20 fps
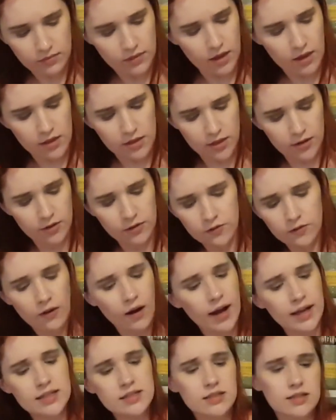The
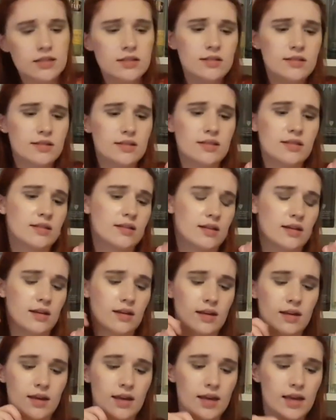Finders
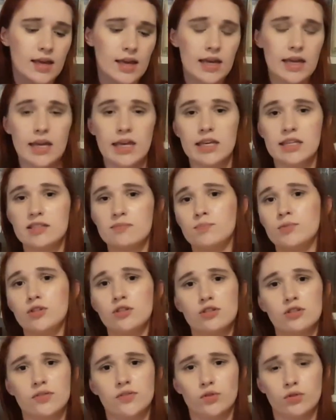is
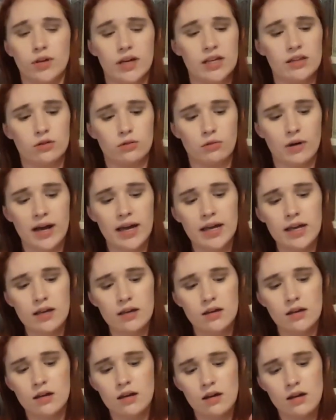beautiful either way.
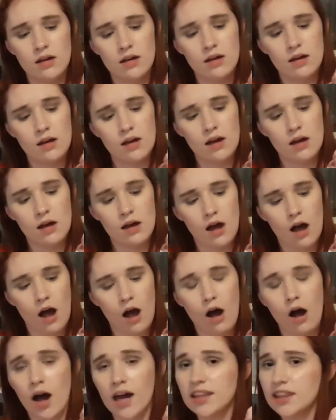
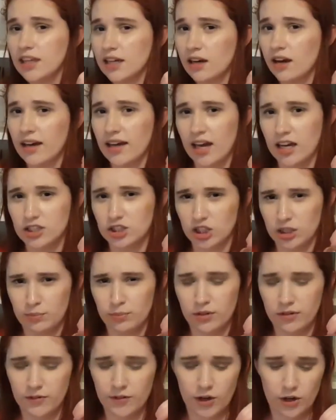I think I actually
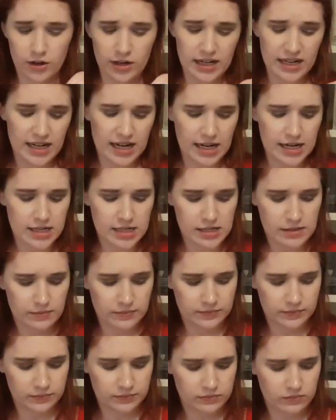prefer it neat.
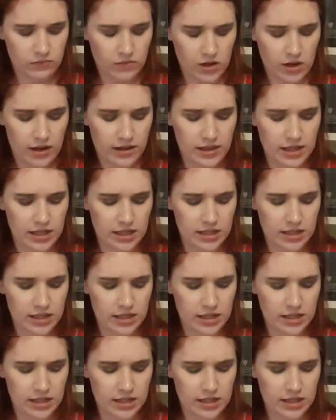I think